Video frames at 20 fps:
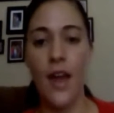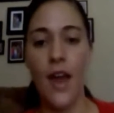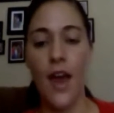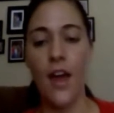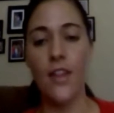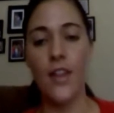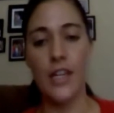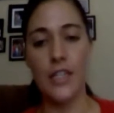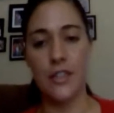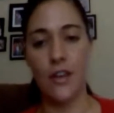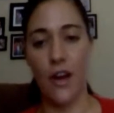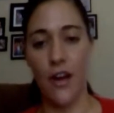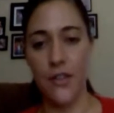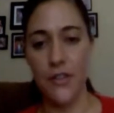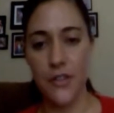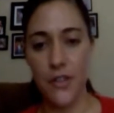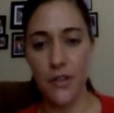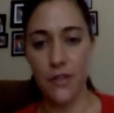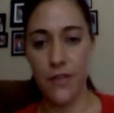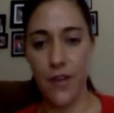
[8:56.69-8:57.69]
And then it's
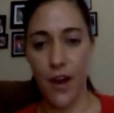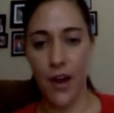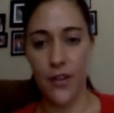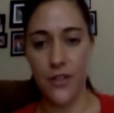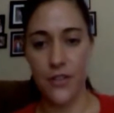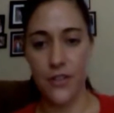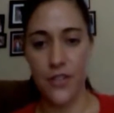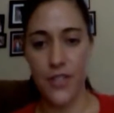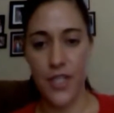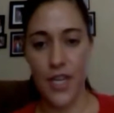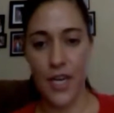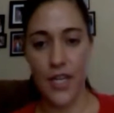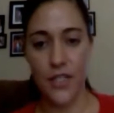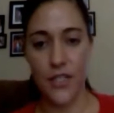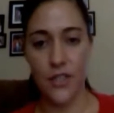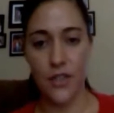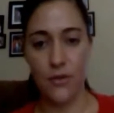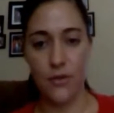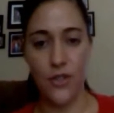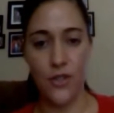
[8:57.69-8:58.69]
also Father's Day
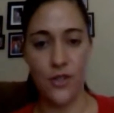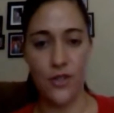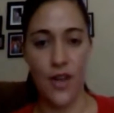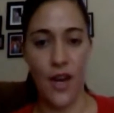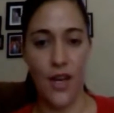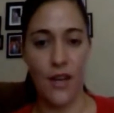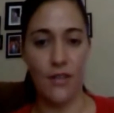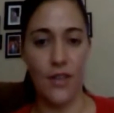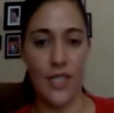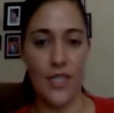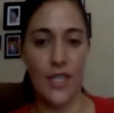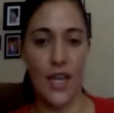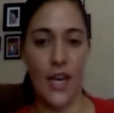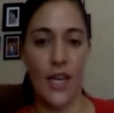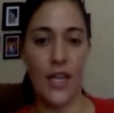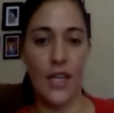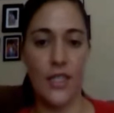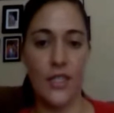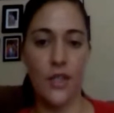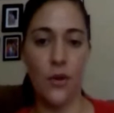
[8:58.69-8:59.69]
too, which is kind of
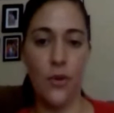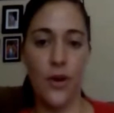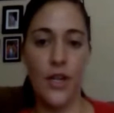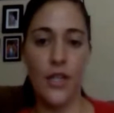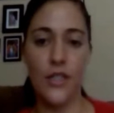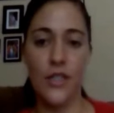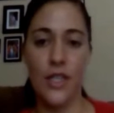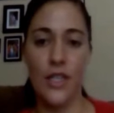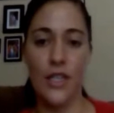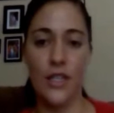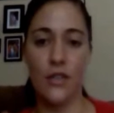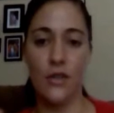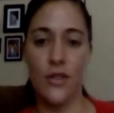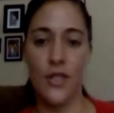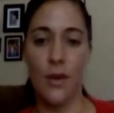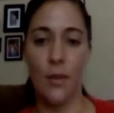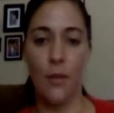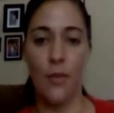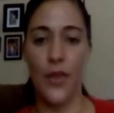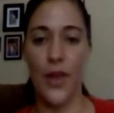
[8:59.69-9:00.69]
exciting. So we're just going to do
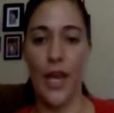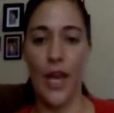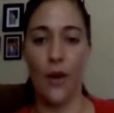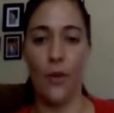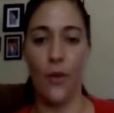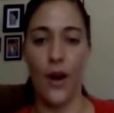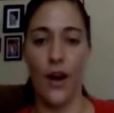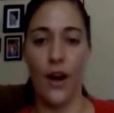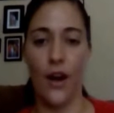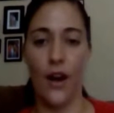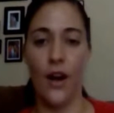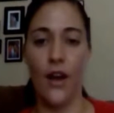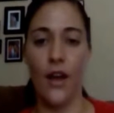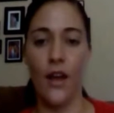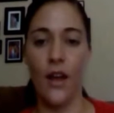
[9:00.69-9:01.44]
something where,